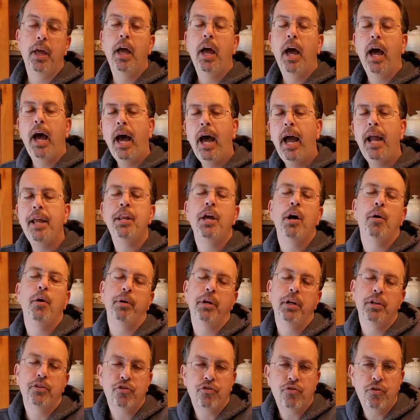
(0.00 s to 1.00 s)
I know,
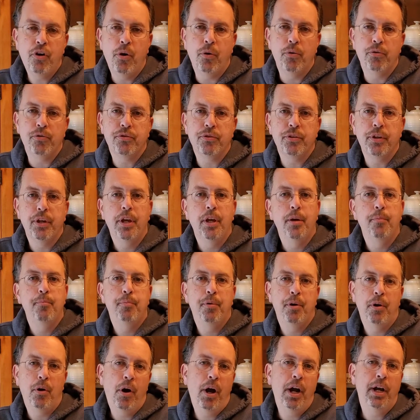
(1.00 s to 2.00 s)
it's gross,
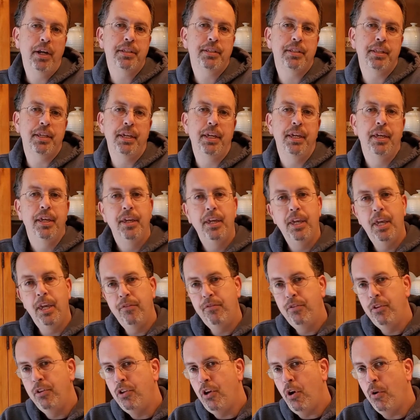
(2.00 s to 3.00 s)
but honestly, if
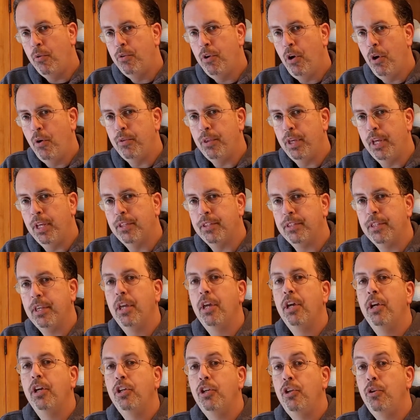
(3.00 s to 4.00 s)
you don't know this,
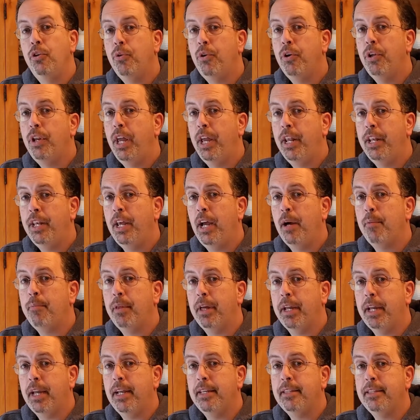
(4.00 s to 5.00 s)
you could end up,
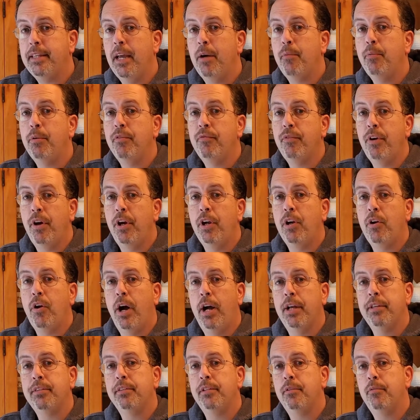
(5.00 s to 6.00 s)
like I said, with a very
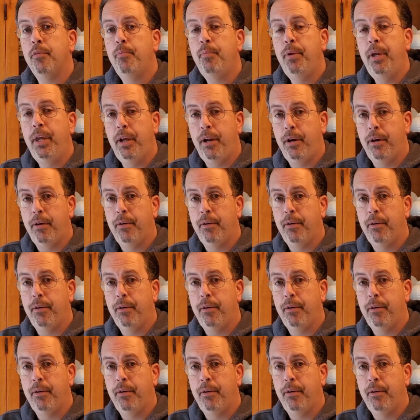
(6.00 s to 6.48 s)
costly repair.